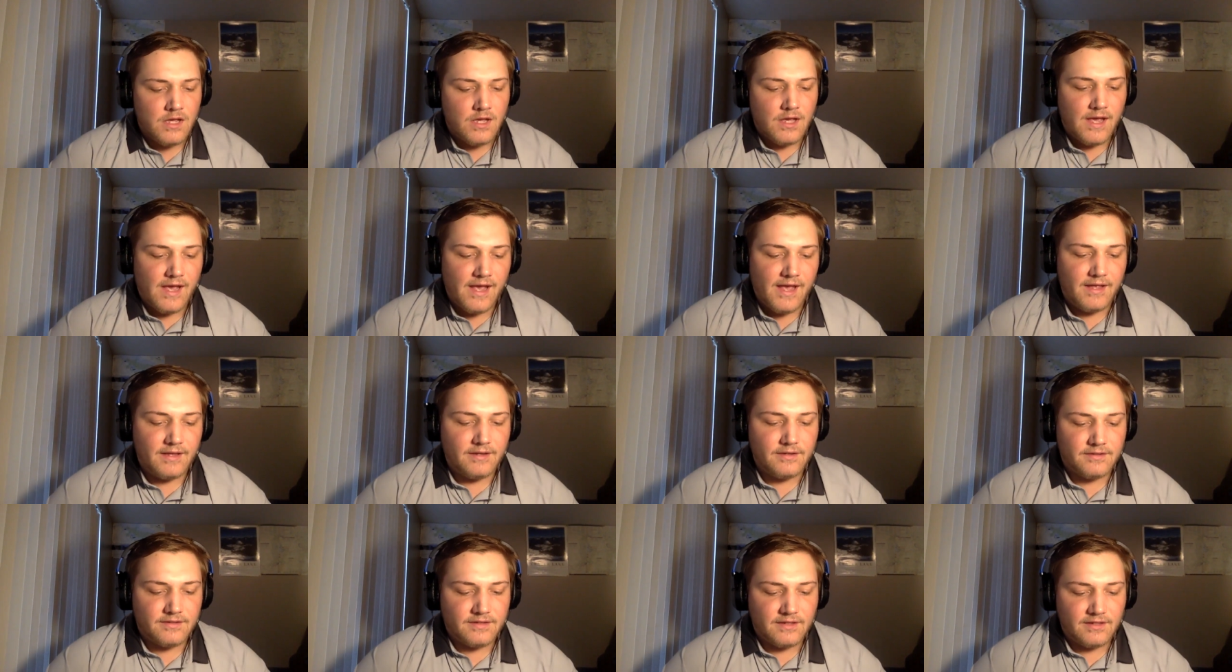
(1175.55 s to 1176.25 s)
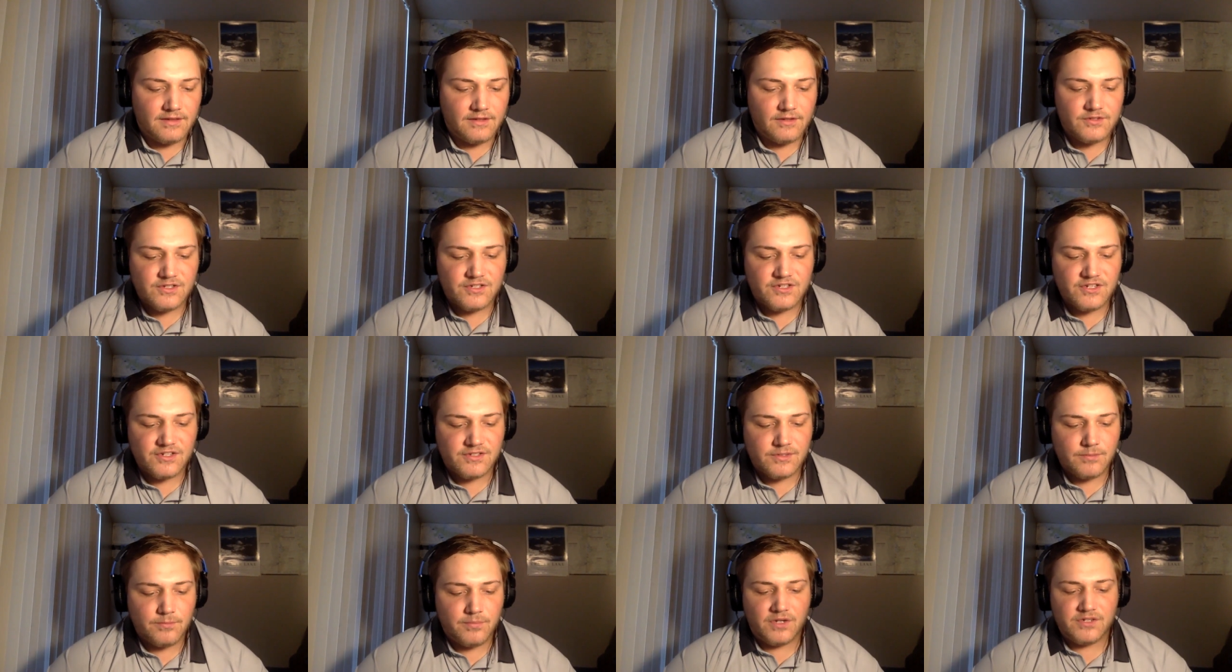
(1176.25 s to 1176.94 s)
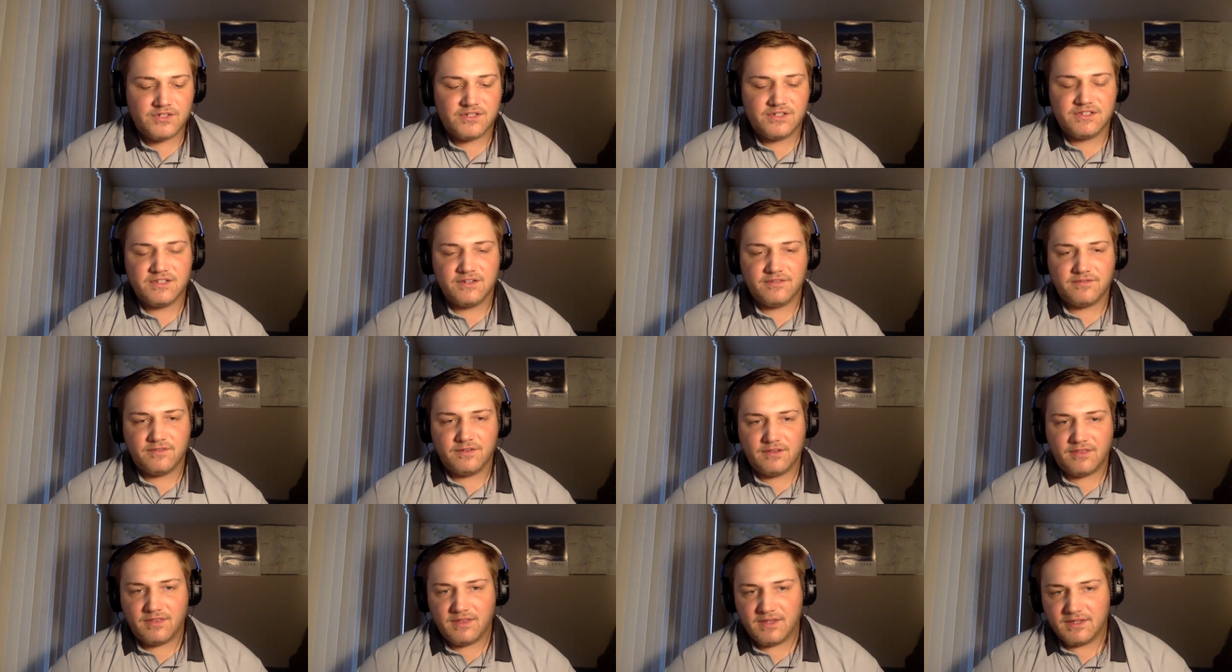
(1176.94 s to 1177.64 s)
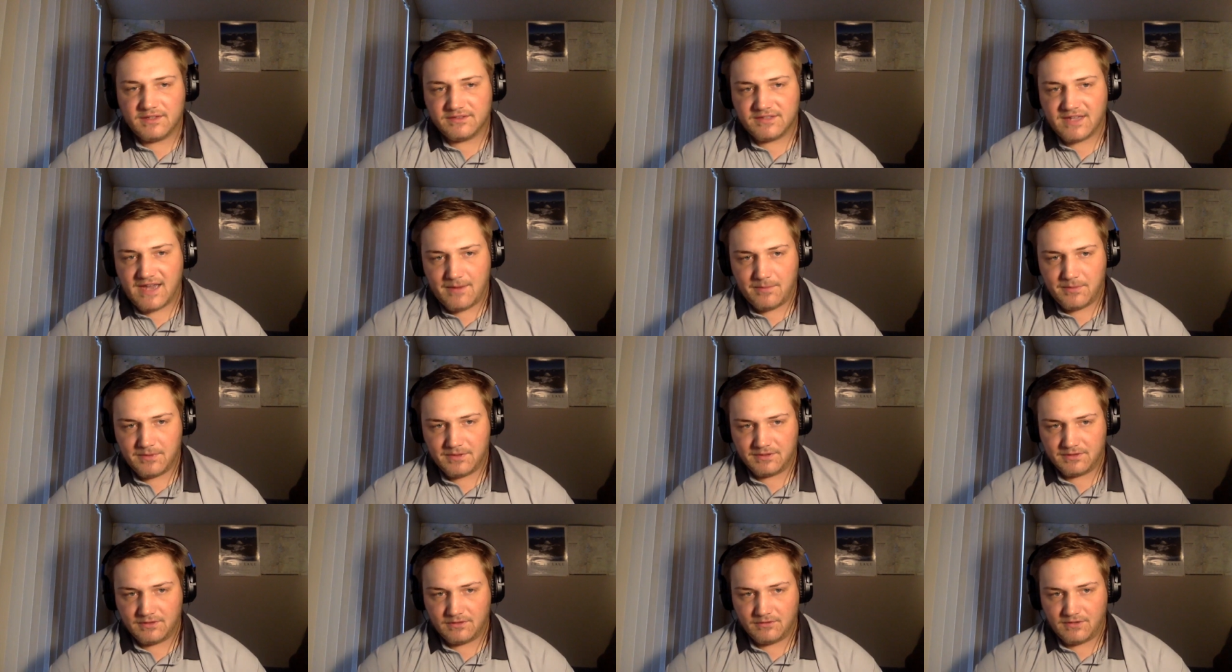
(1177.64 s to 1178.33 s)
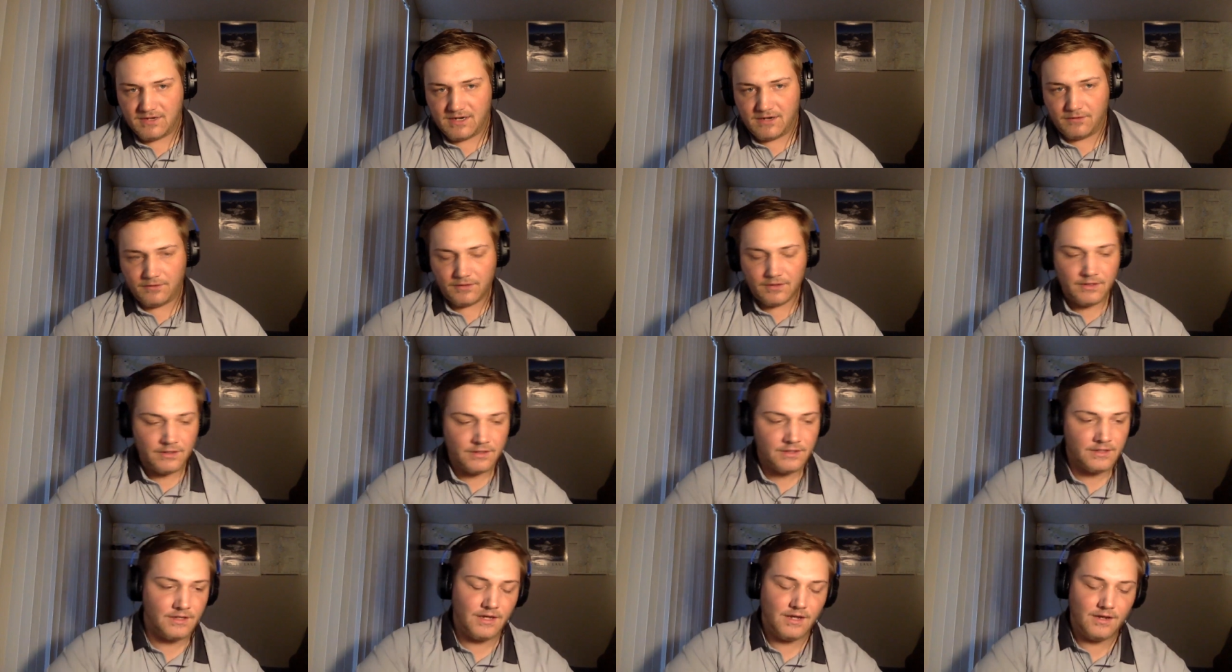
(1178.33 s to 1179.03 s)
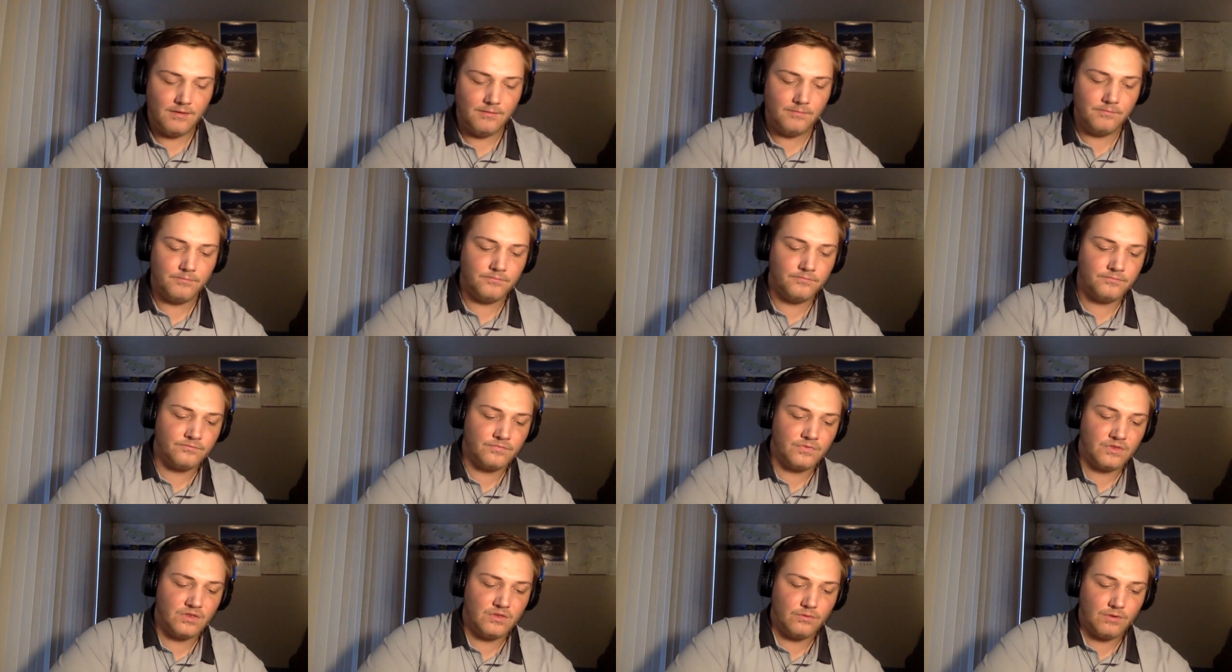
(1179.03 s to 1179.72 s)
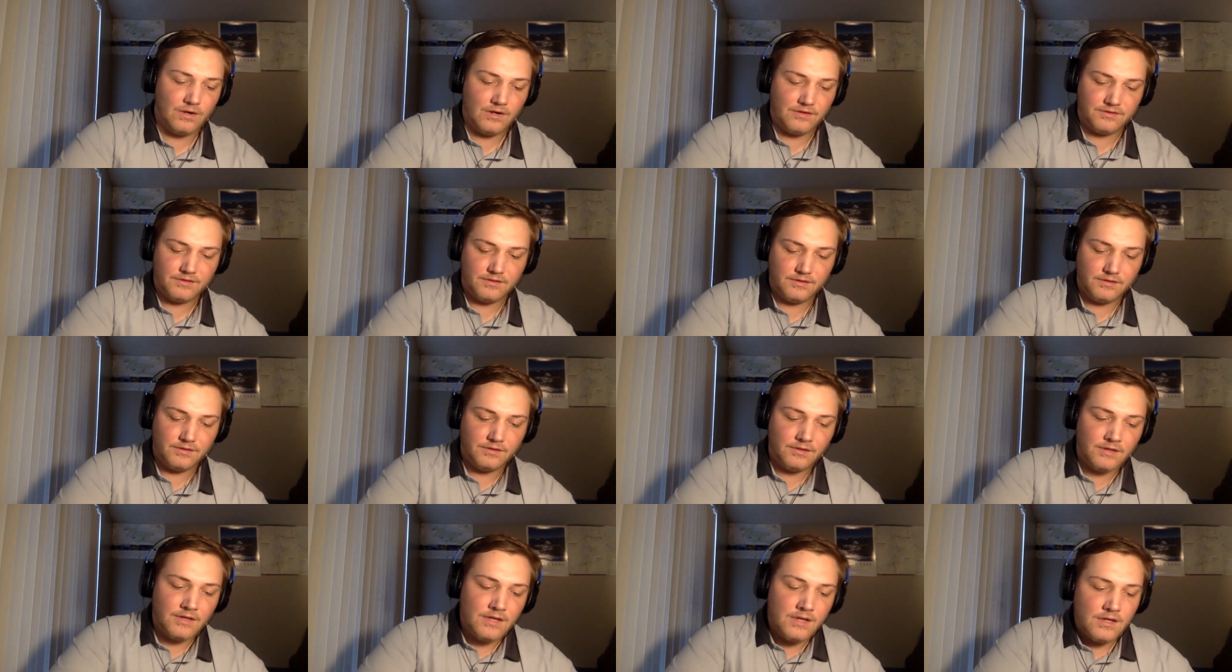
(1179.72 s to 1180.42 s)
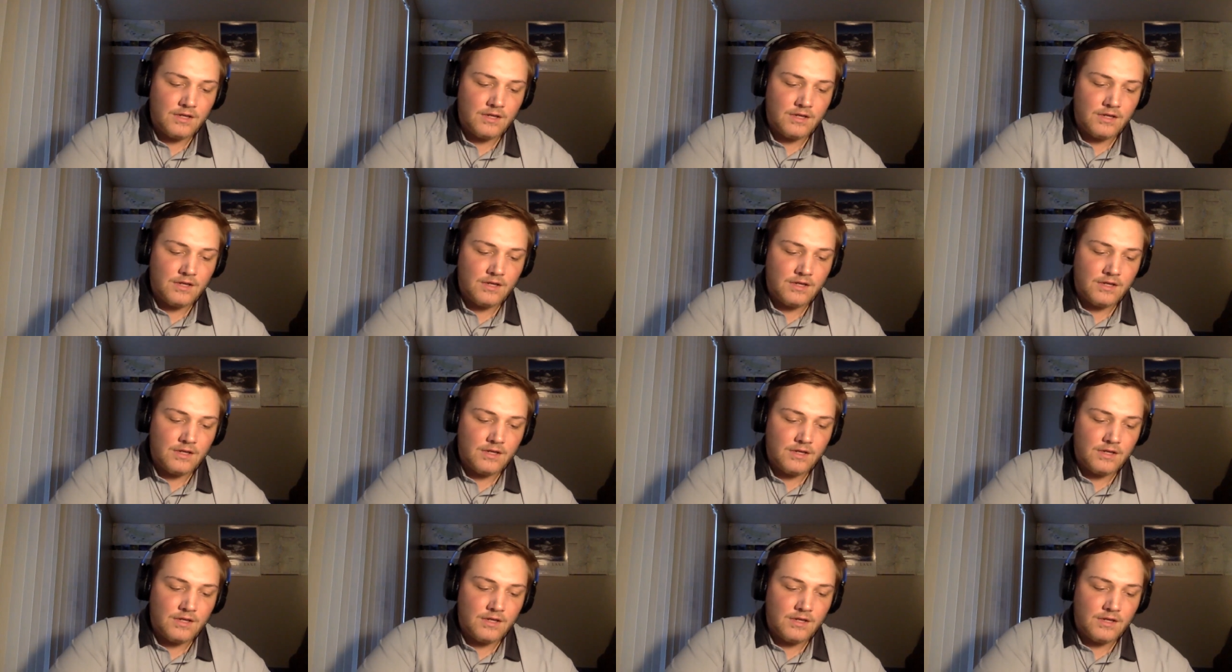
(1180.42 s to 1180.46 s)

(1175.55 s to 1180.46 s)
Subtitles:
And there's just a bunch of different things happening throughout the